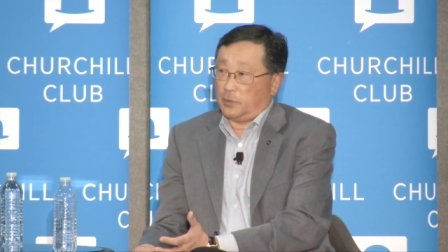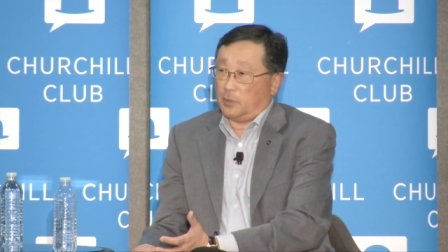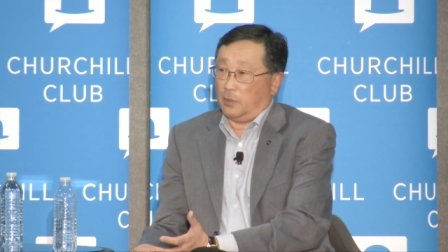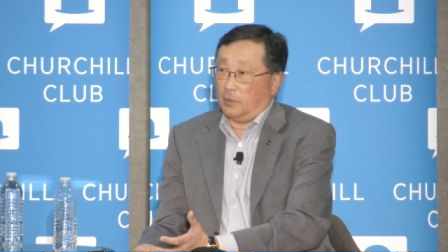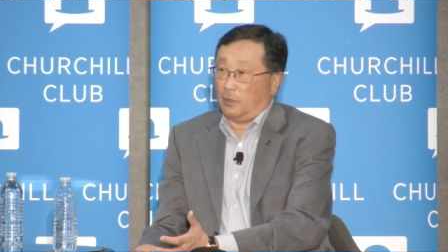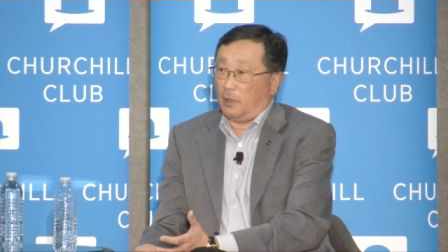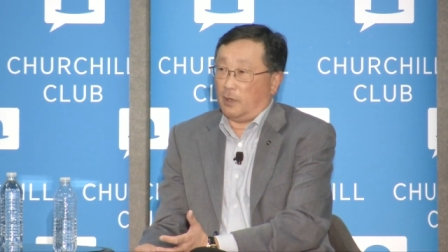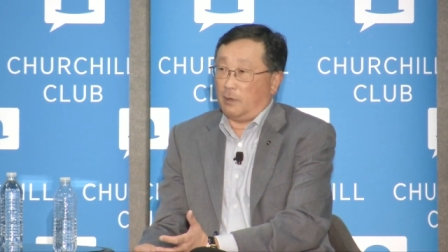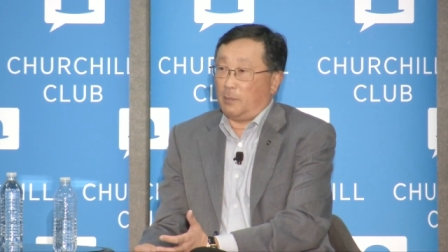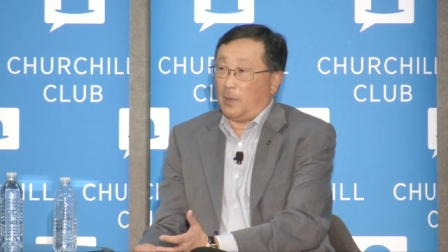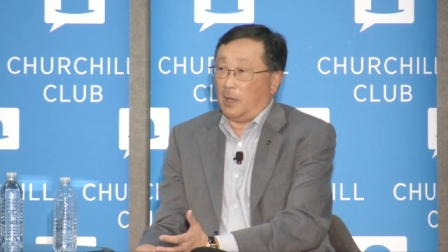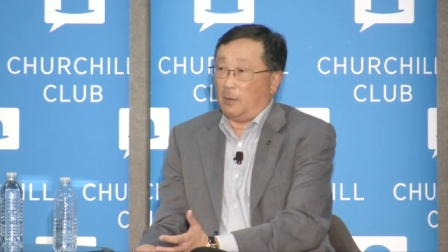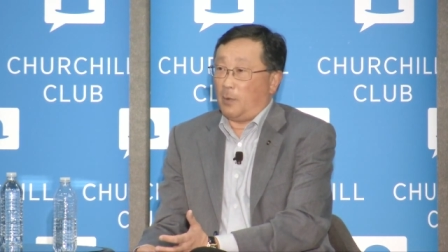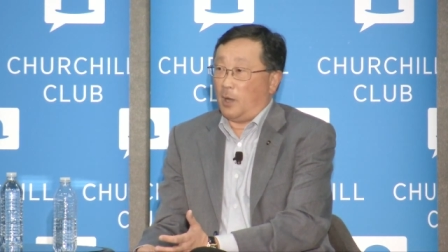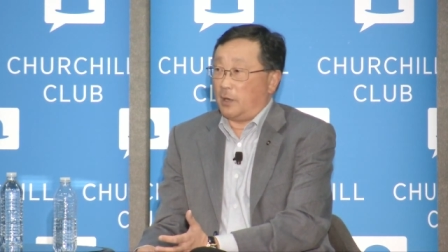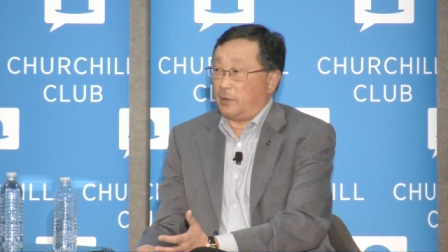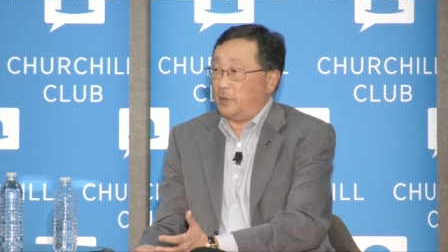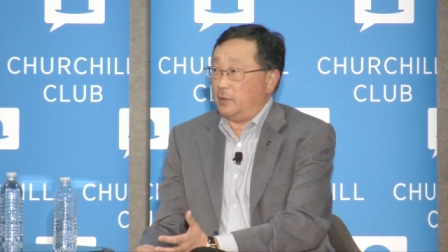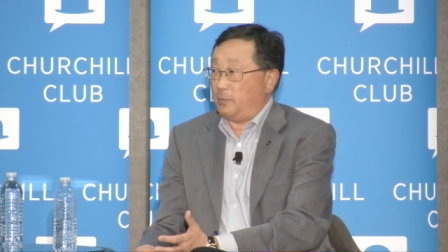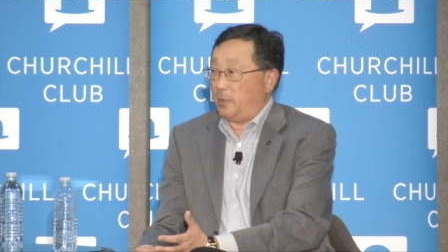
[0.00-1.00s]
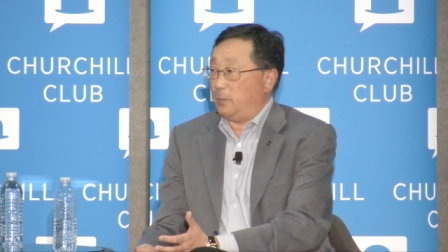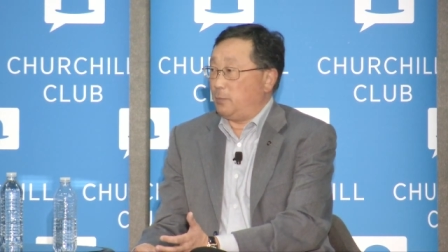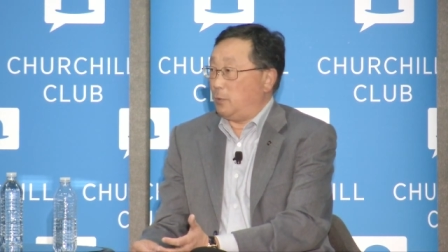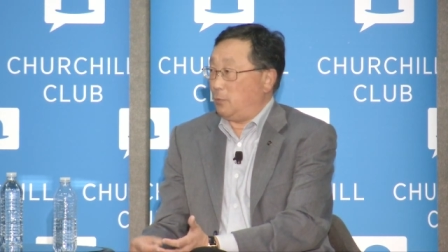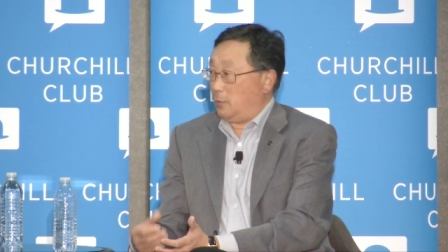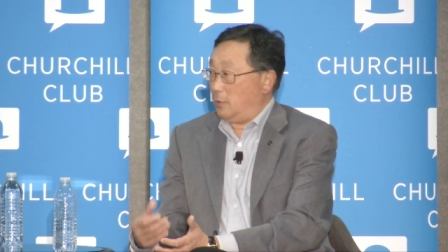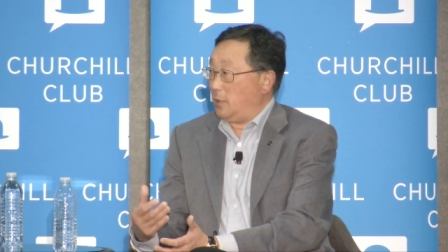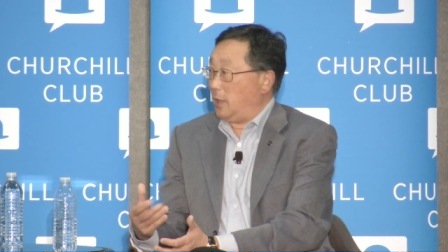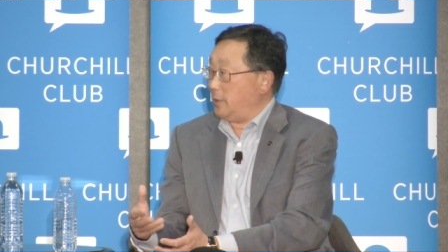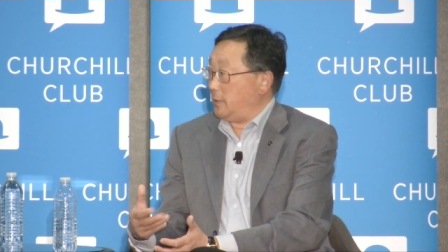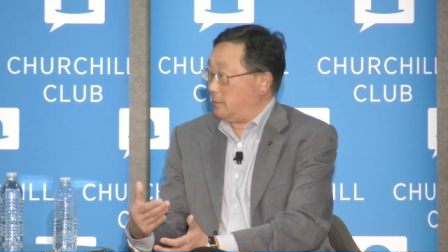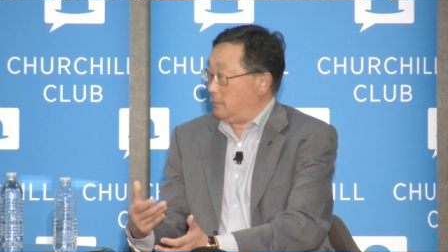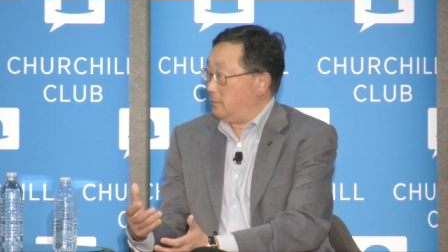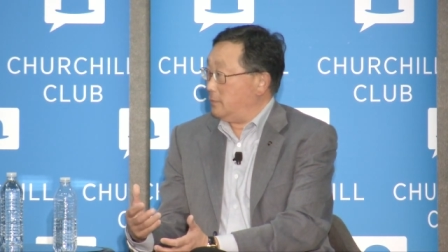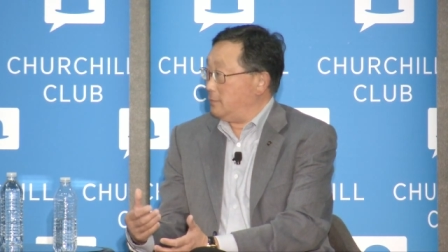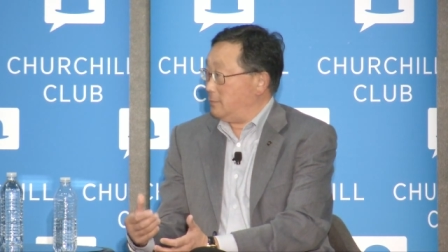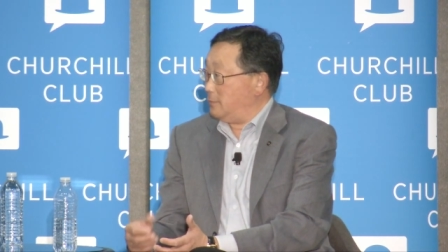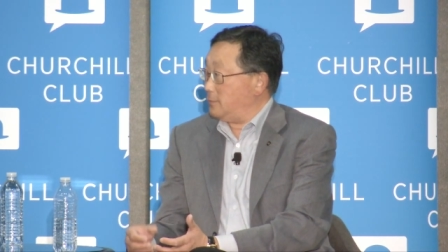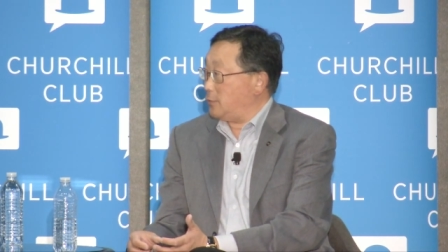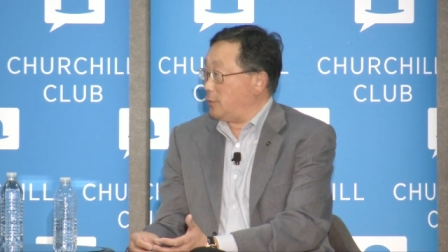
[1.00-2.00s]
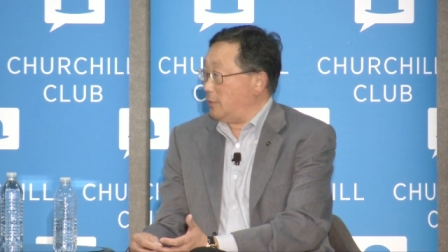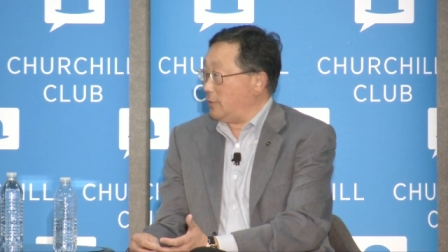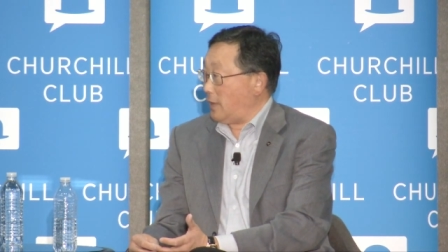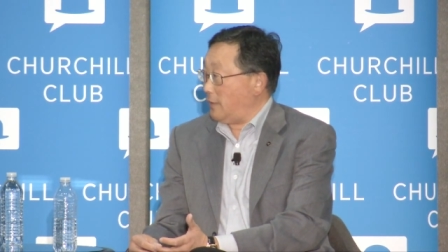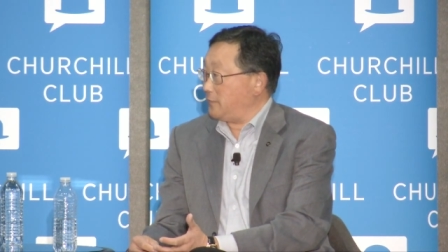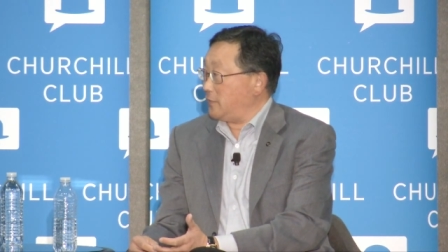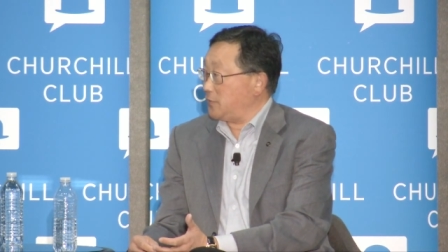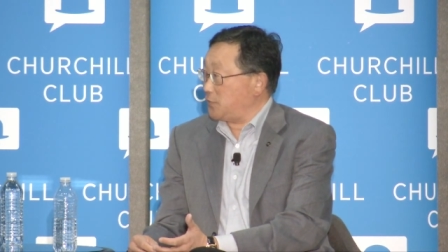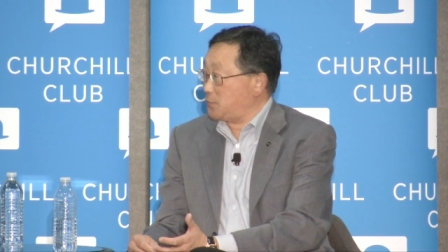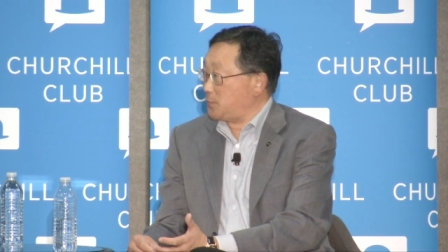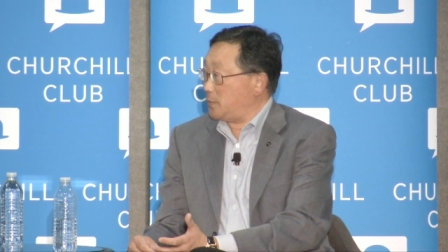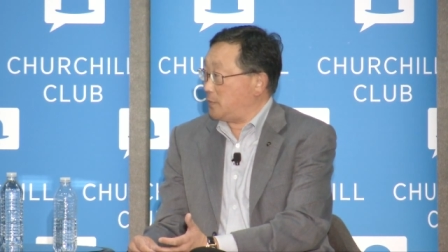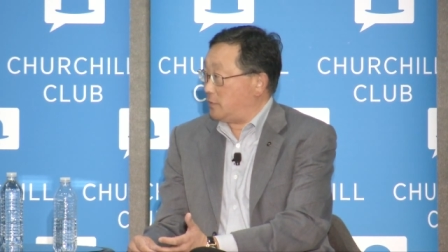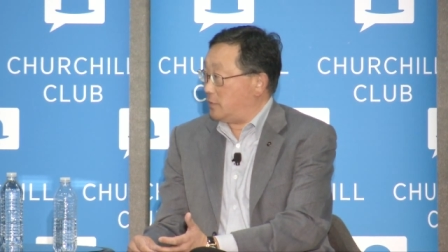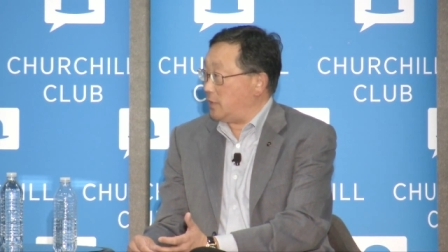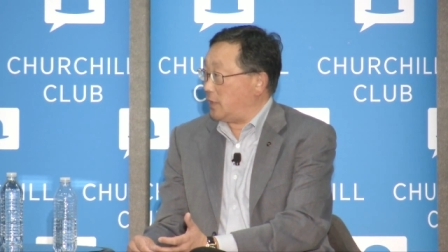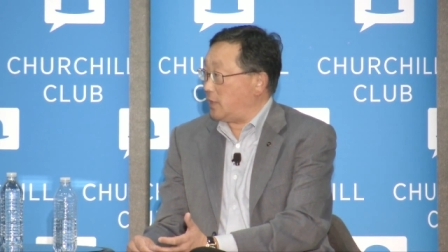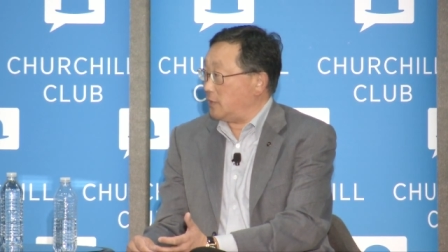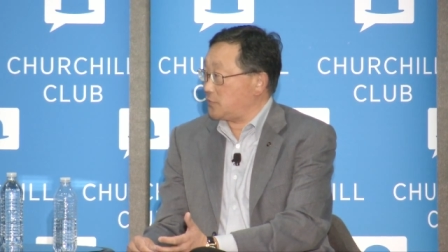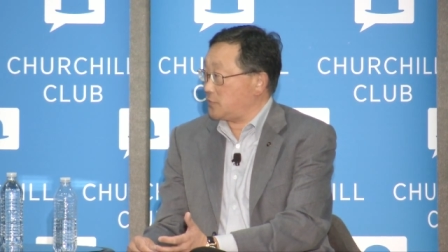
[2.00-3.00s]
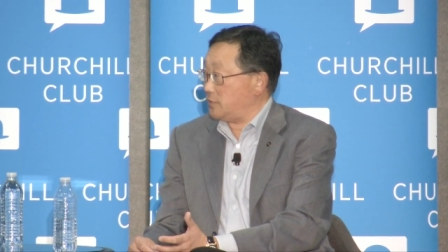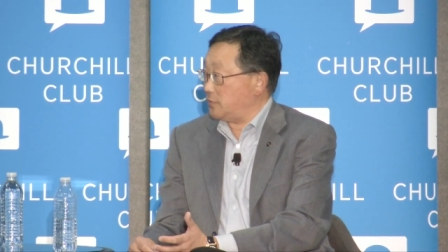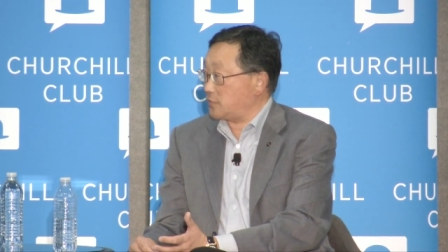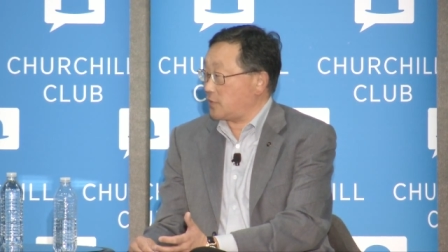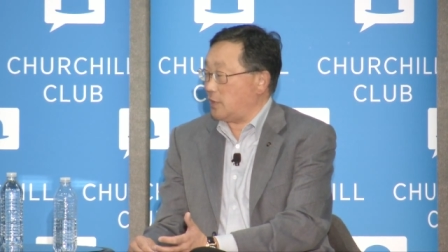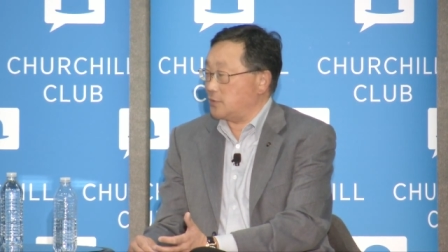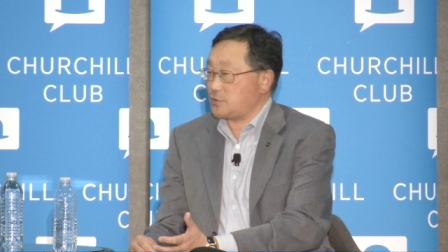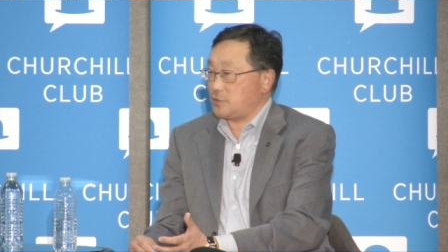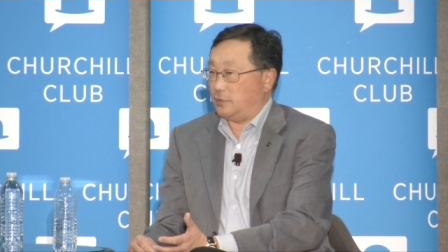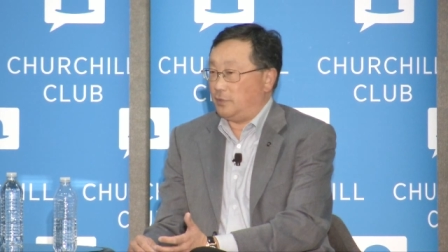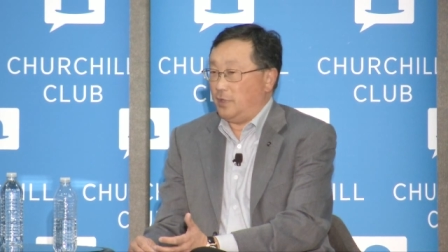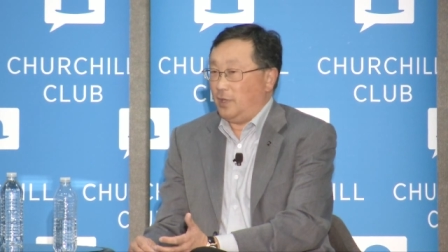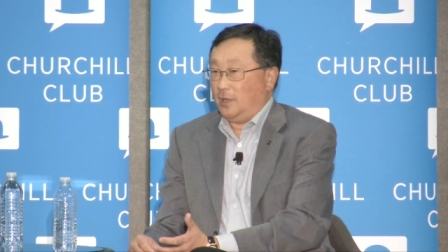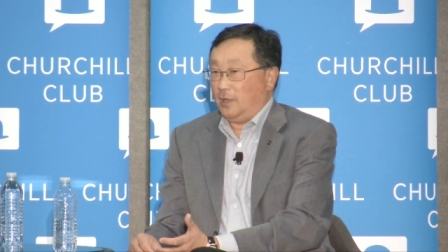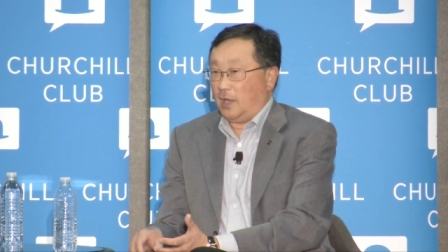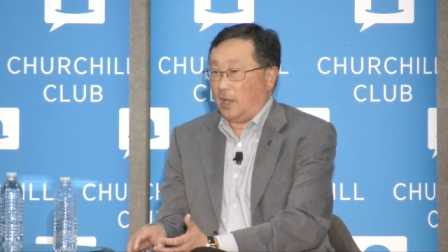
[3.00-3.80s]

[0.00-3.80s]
a lot of my marketing people would like to have this discussion.